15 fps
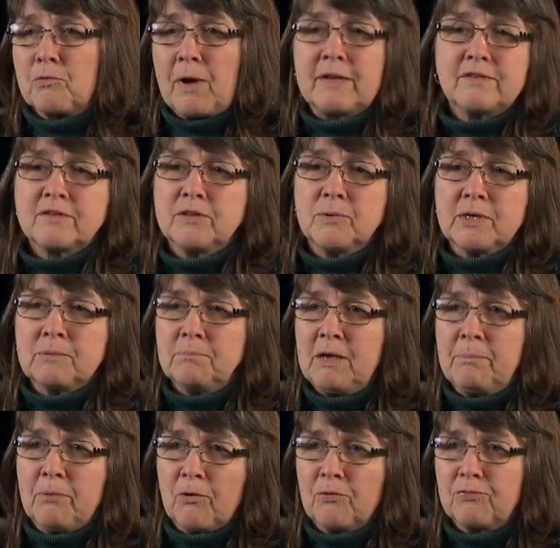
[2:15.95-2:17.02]
rescuing
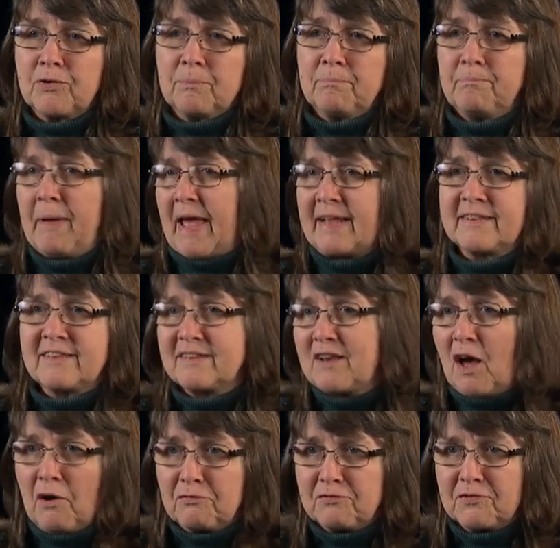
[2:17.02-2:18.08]
people from bad
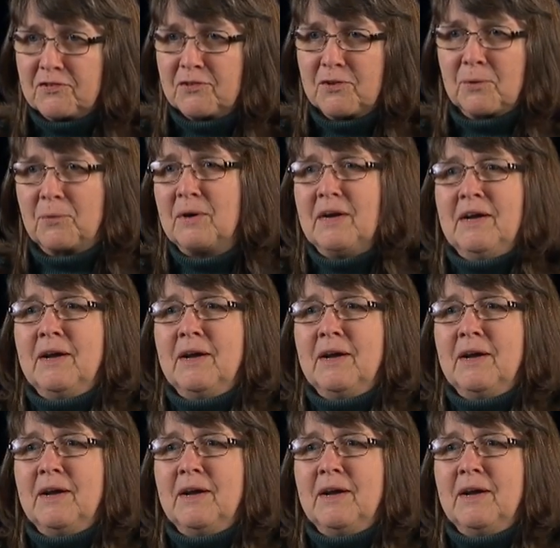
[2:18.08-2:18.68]
stuff, so